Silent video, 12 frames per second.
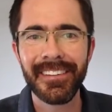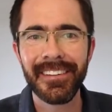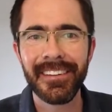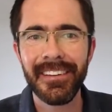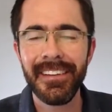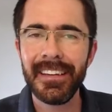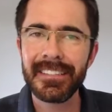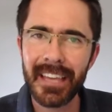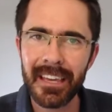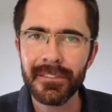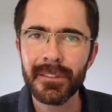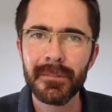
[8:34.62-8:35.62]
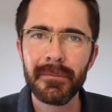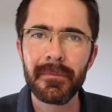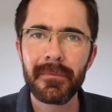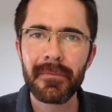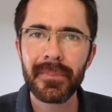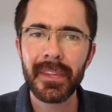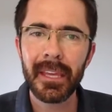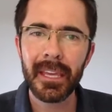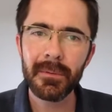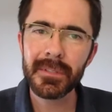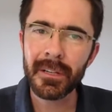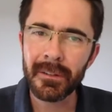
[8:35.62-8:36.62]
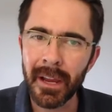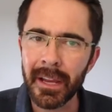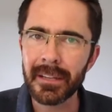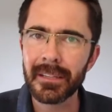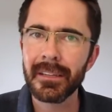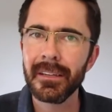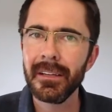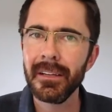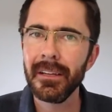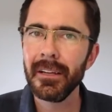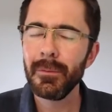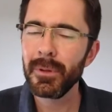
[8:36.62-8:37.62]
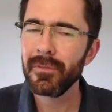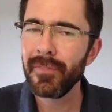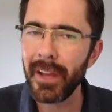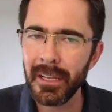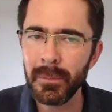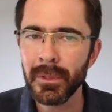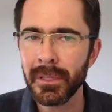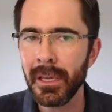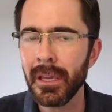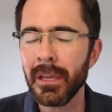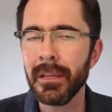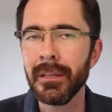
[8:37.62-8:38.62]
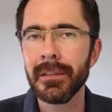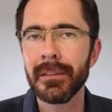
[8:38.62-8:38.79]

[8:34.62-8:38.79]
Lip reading: Now, David, he was a great but fallible king.